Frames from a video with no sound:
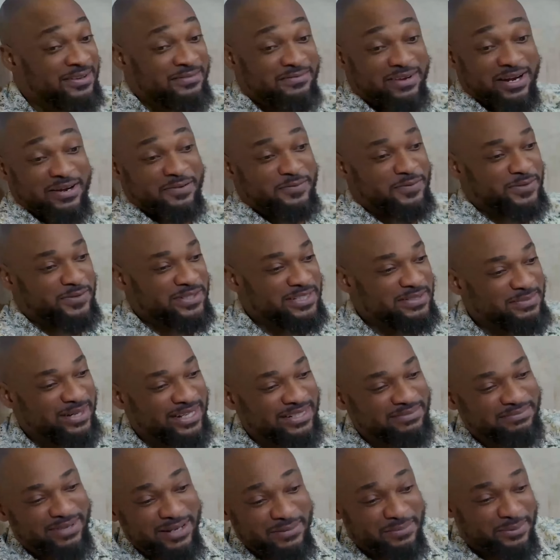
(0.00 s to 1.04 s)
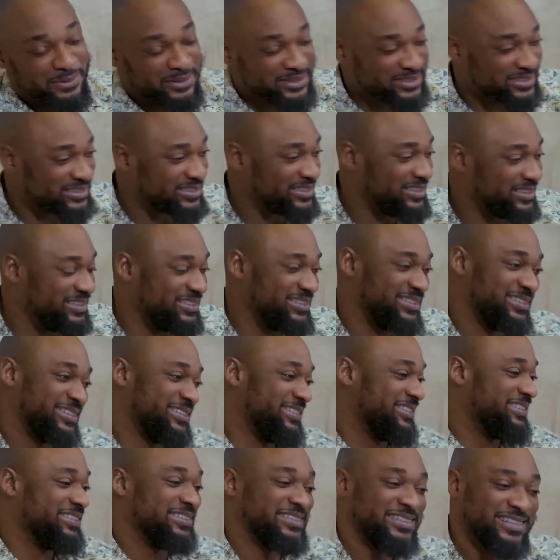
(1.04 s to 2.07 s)
Very funny man, my boss.
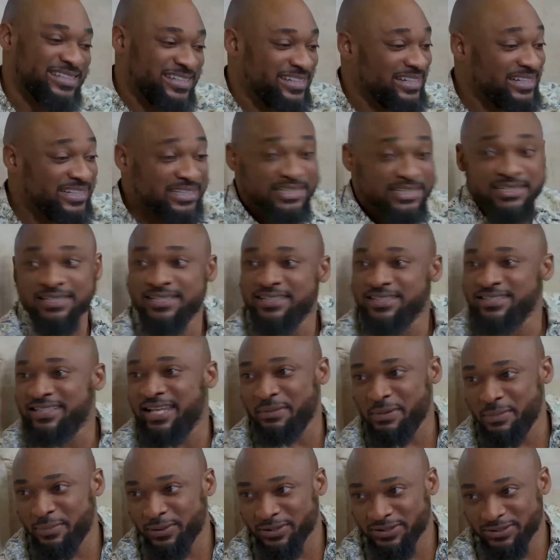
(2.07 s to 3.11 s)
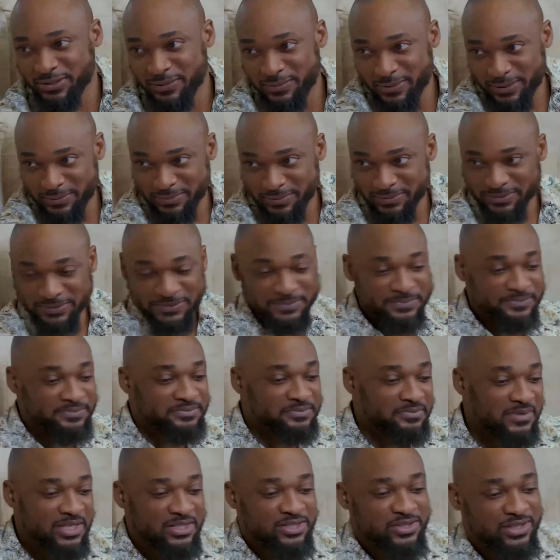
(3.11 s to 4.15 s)
Let me bust your bubble.
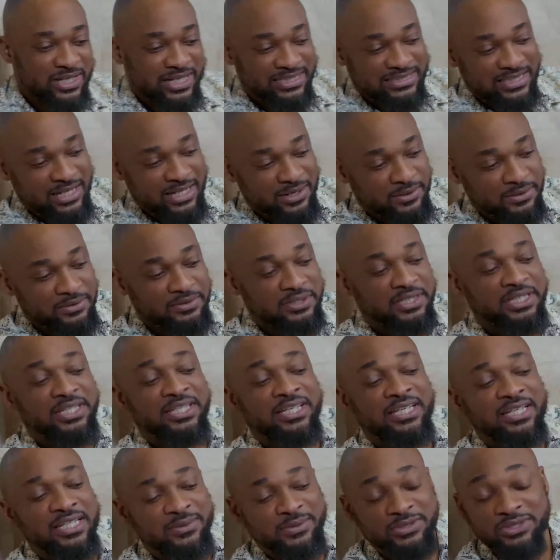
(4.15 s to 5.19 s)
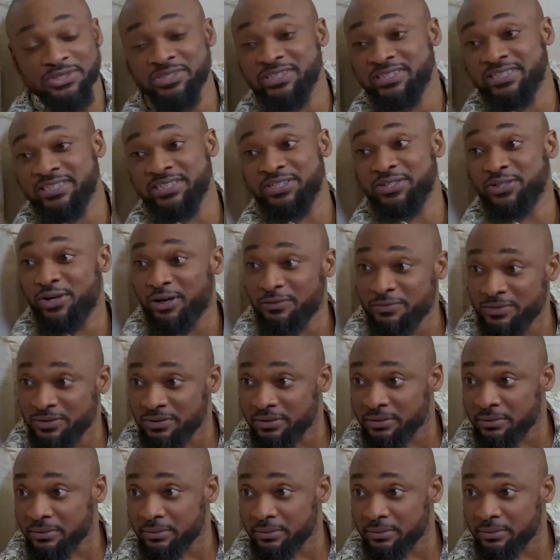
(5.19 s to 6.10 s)
So that's how he was going to see the governor.